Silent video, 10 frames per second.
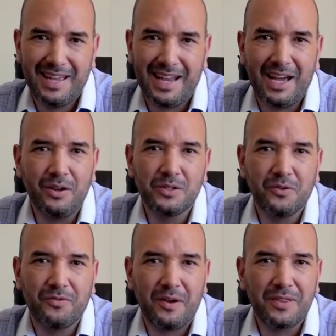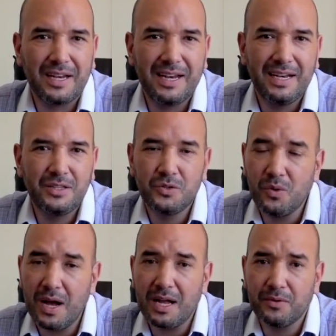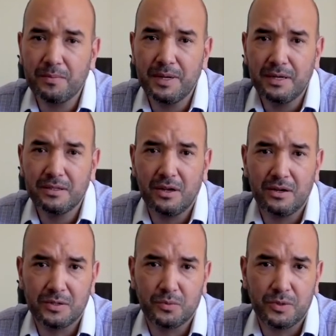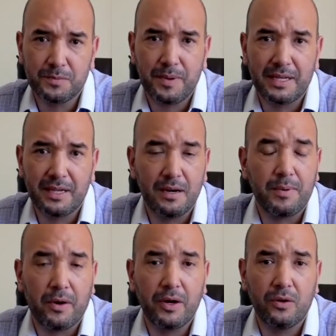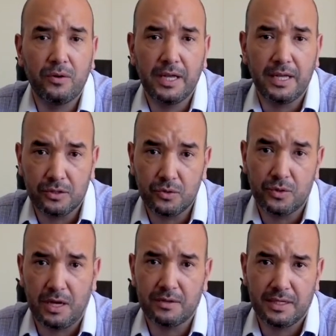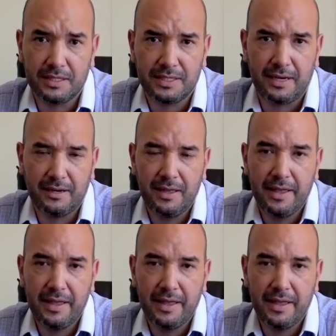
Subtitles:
And I also found that nearly $200 billion were spent in apparel only in 2010.